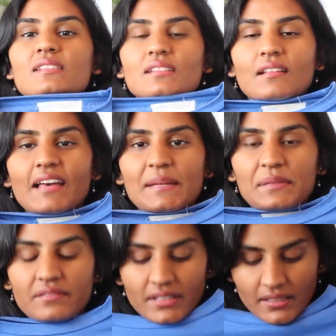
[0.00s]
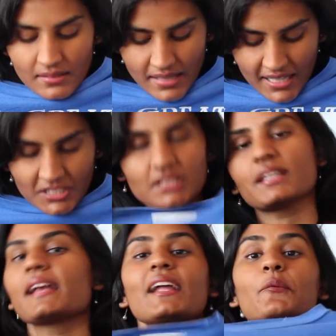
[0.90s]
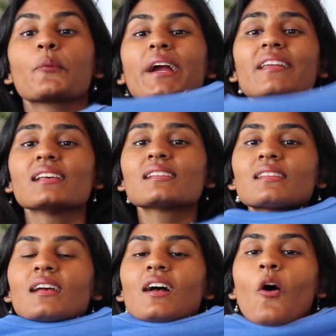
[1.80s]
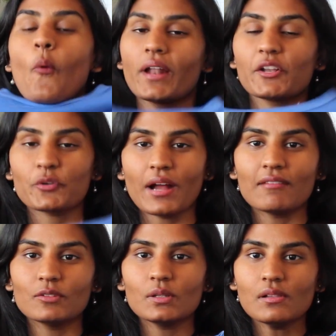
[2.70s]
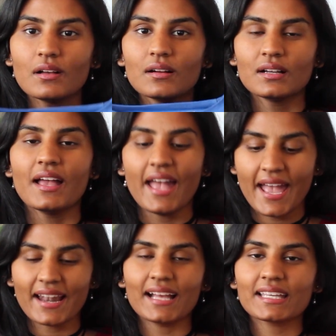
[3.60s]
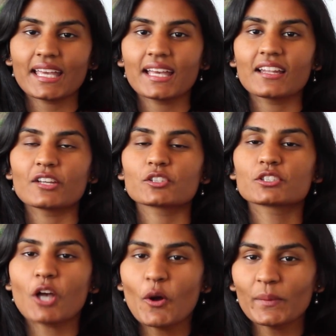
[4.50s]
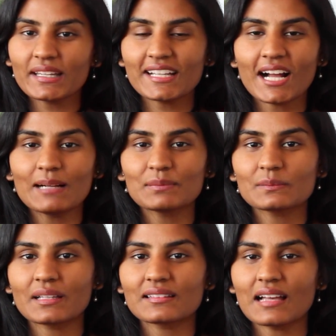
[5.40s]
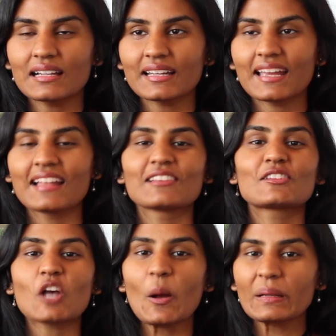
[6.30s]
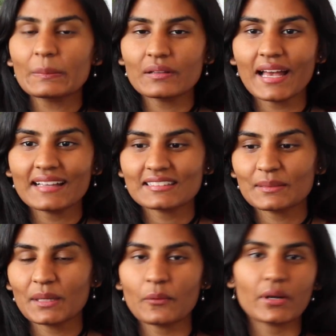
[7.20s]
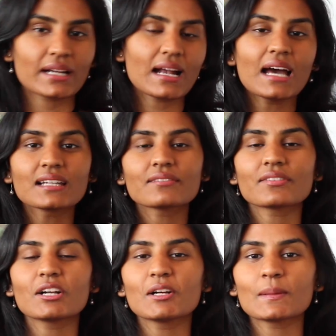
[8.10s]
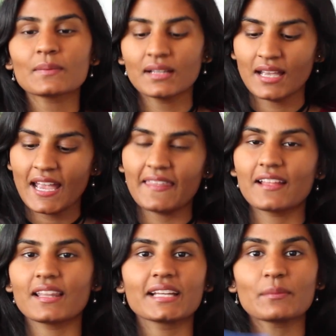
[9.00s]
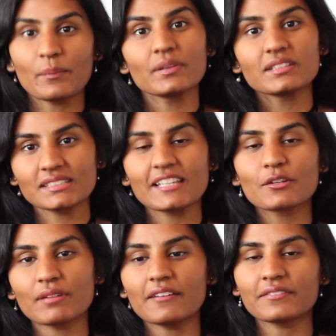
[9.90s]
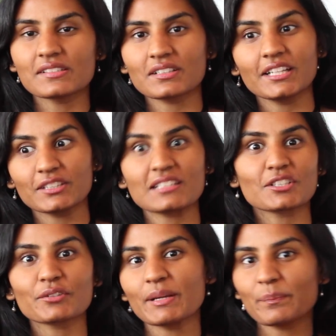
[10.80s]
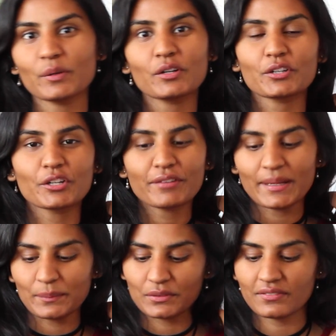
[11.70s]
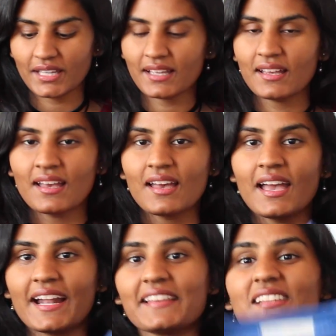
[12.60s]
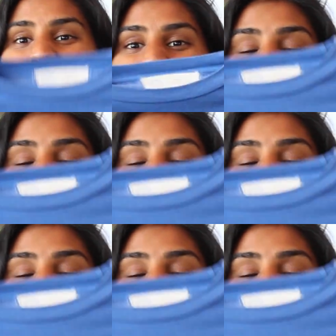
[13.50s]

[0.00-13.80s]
this in a lot of my videos, actually. And I wear this when I travel. And I get so many compliments on it. And so many people ask me where I got it from. And they, like, see the reference. They're like, that's a great book or a great movie. I think this would